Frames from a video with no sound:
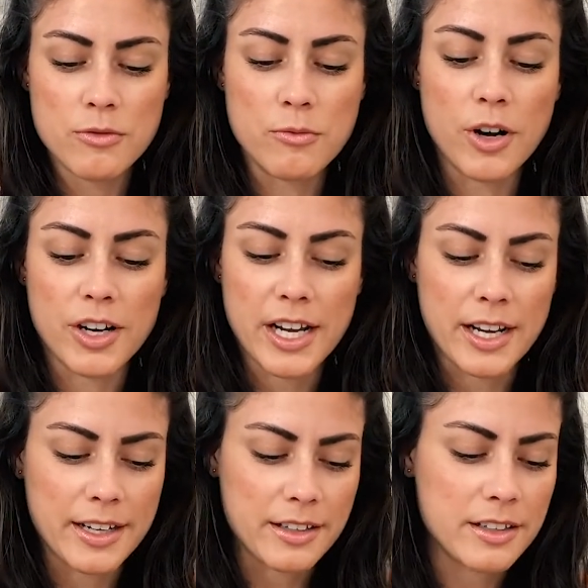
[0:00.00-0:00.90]

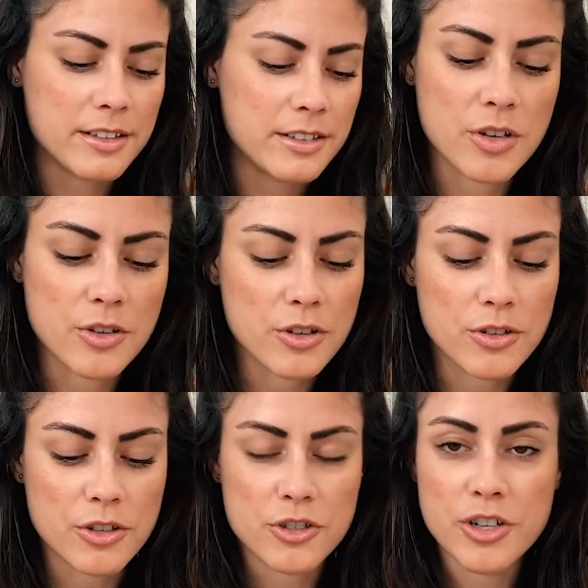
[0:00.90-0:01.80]
working. So
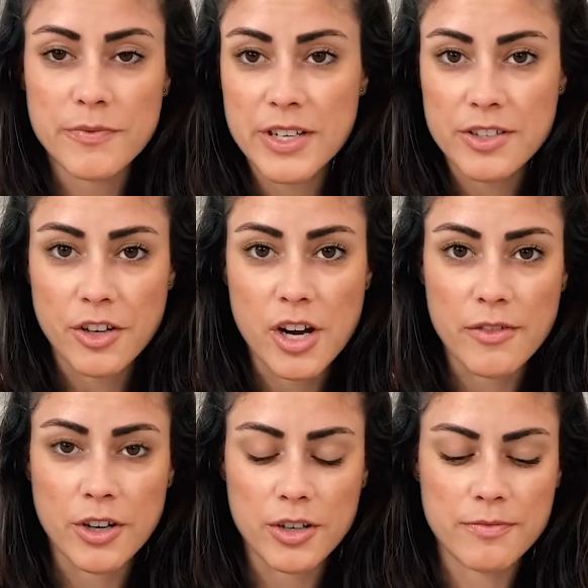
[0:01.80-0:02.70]
your trip fees are
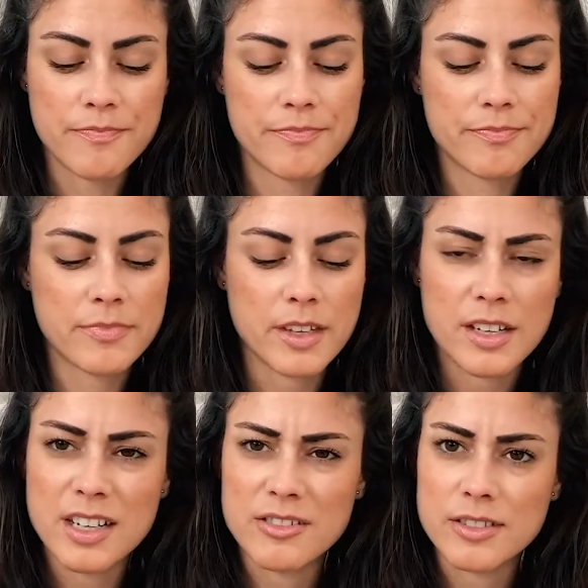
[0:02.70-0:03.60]
covered.
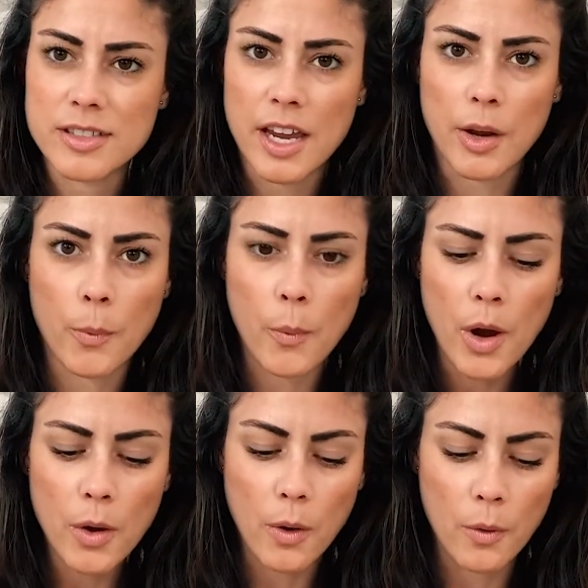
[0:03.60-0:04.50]
And I was like,
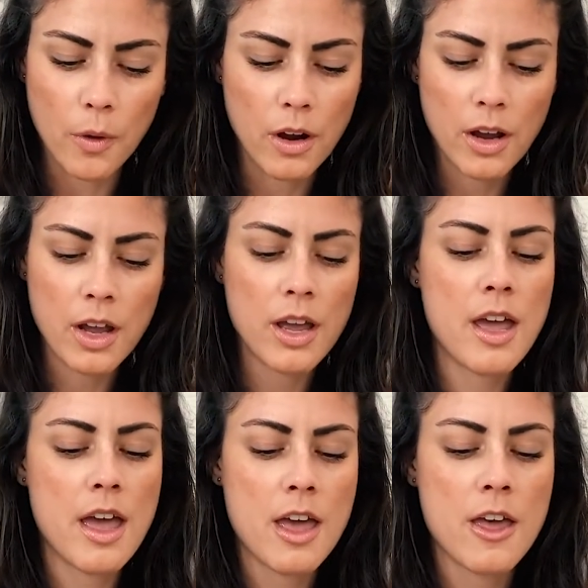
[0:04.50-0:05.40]
whoa,
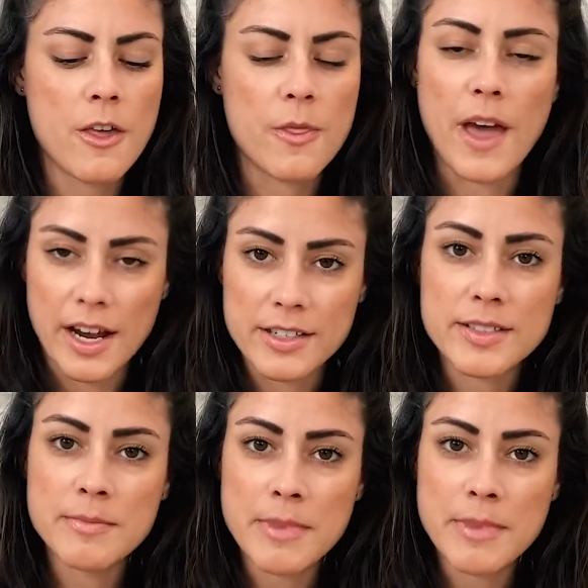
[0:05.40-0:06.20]
that is